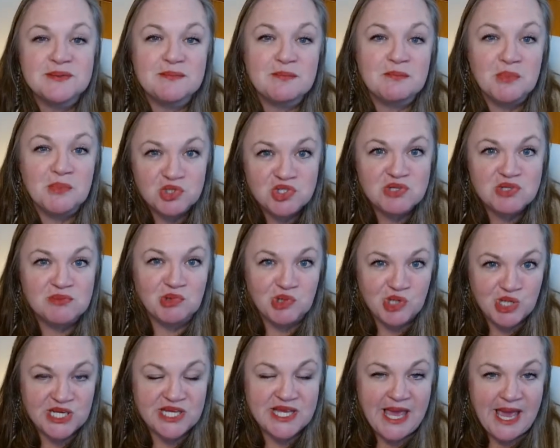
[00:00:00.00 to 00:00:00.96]
Merchant
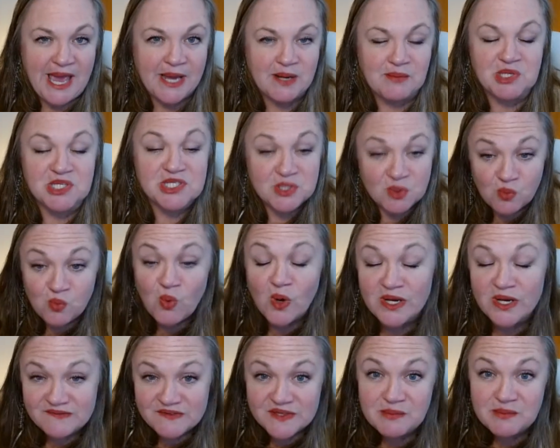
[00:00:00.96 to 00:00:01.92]
Marine Academy, so
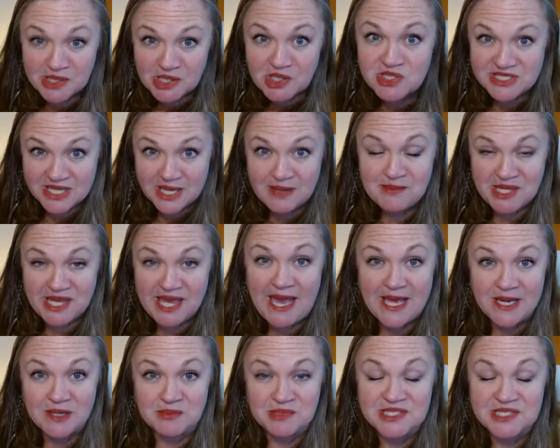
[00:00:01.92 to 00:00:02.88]
one of the maritime
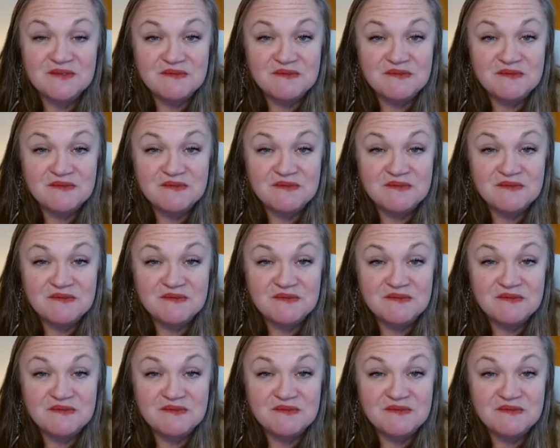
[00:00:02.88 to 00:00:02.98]
academies,